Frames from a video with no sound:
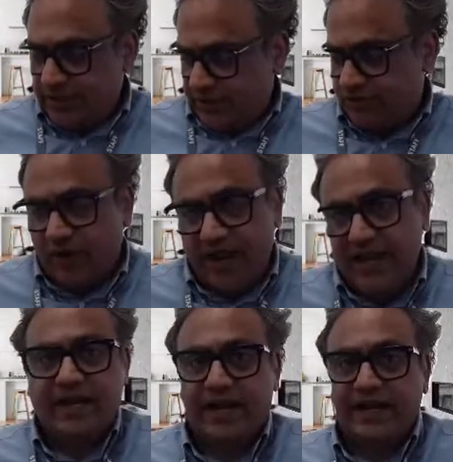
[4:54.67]
try
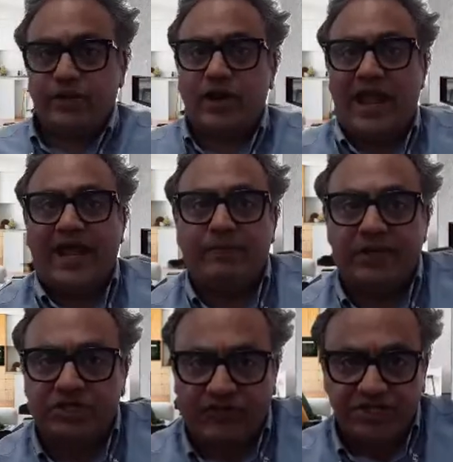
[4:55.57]
and get your
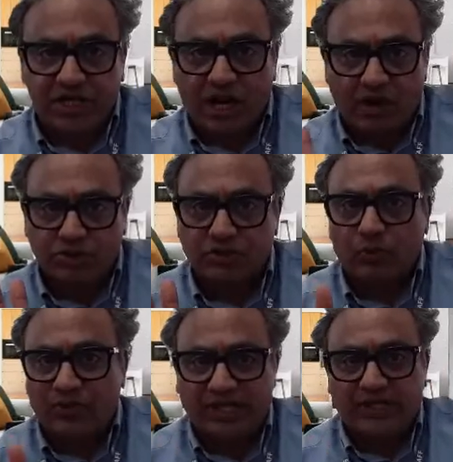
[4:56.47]
administration accounts
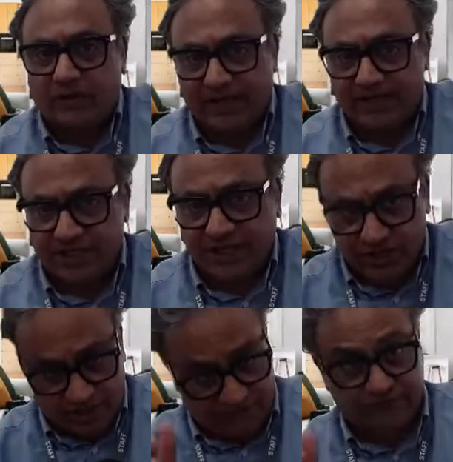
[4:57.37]
within the United States
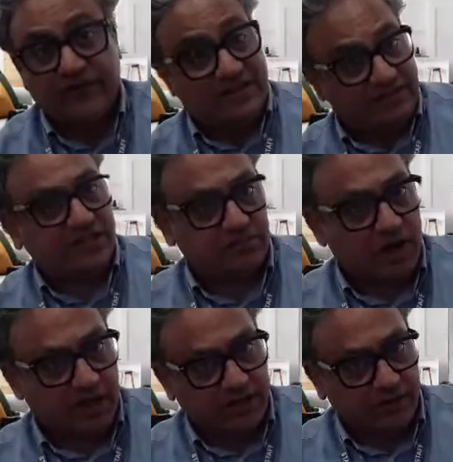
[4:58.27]
if that's the
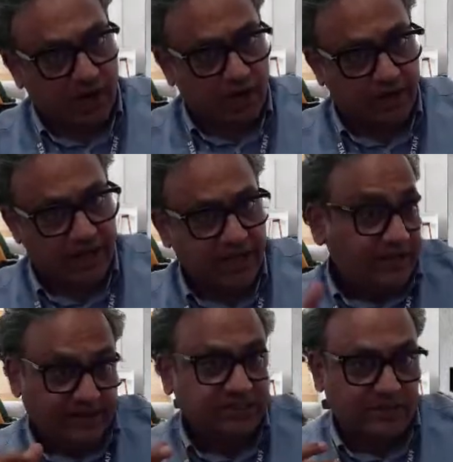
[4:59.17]
market you're targeting.
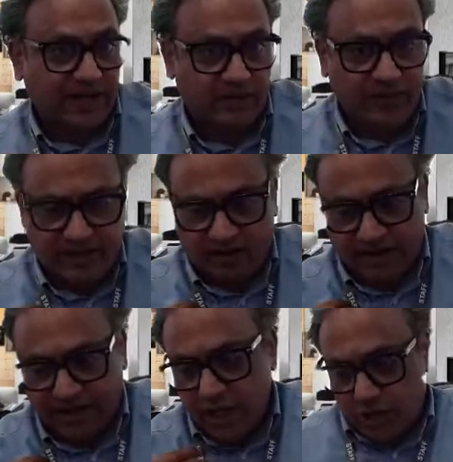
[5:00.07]
That's the market we
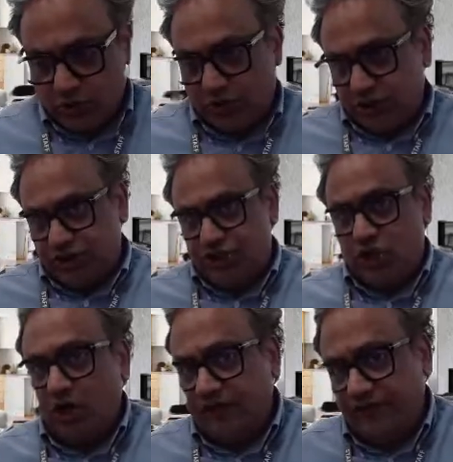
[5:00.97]
target. So the
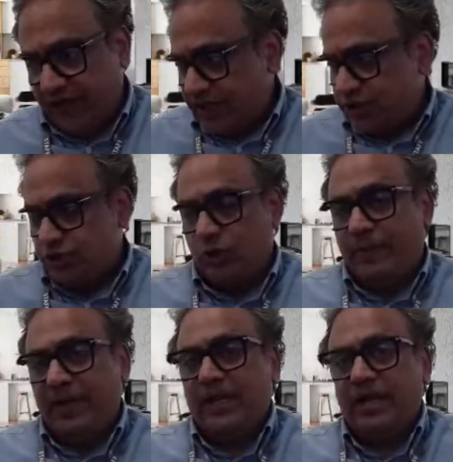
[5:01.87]
geography should
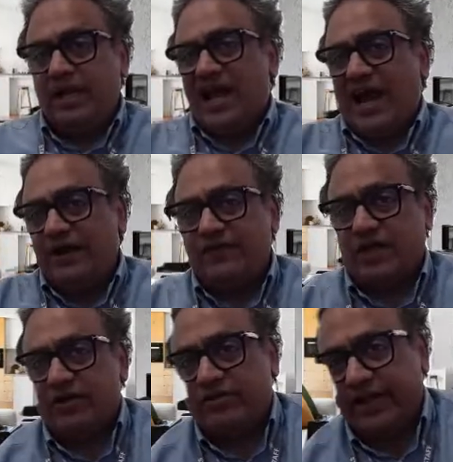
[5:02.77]
be kind of the
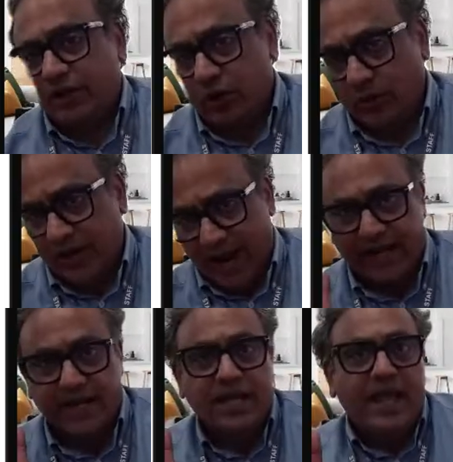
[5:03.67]
country that you're looking at.
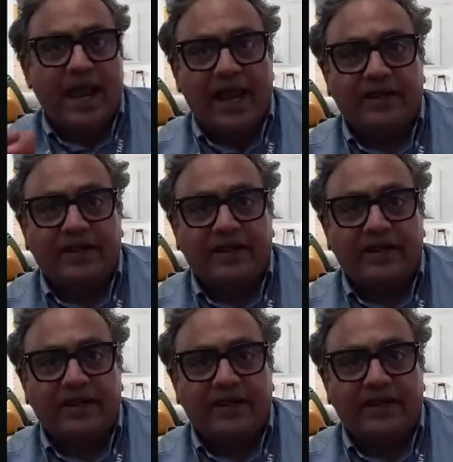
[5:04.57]
And